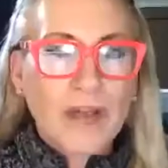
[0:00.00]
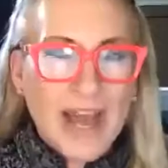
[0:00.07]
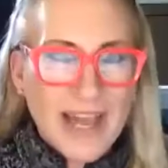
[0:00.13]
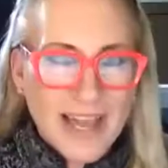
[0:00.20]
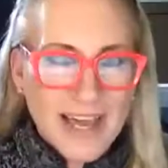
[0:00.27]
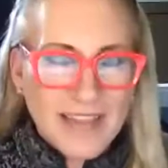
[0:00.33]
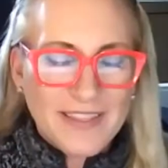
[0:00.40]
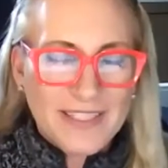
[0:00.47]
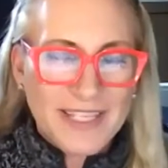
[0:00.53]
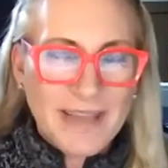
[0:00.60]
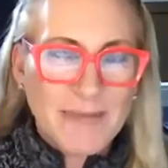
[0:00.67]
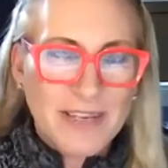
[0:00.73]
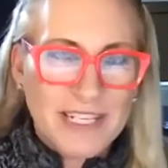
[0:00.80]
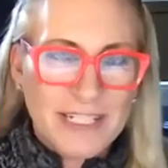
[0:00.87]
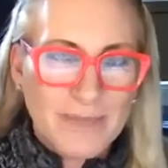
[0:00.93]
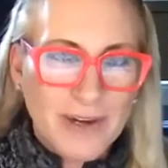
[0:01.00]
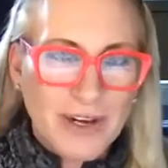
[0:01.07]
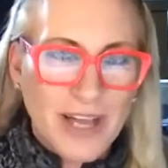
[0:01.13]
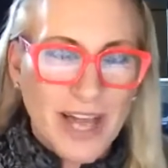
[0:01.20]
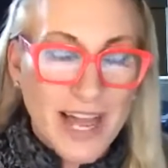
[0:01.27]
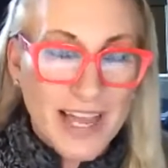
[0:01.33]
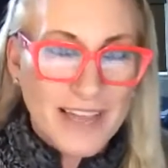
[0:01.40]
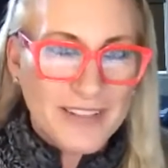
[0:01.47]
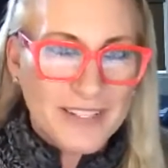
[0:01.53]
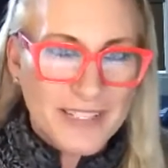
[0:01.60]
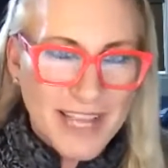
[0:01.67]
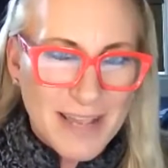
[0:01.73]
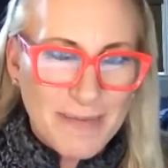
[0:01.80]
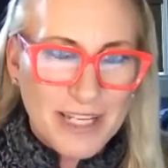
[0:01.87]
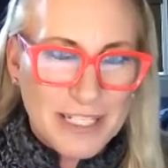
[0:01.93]
I had the same experience. I had the
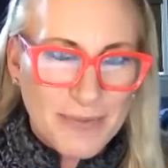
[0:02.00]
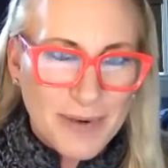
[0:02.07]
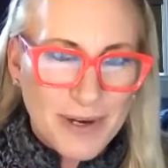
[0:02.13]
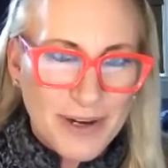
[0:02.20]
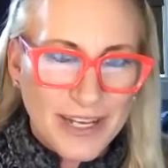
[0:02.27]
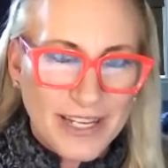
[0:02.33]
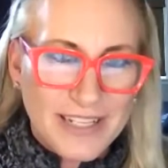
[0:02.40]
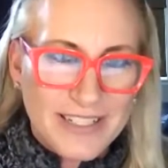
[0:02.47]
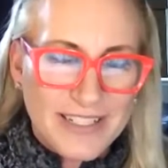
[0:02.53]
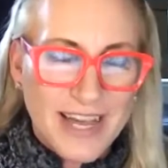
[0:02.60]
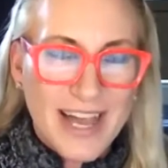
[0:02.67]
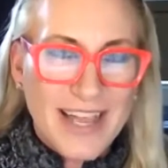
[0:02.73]
same experience.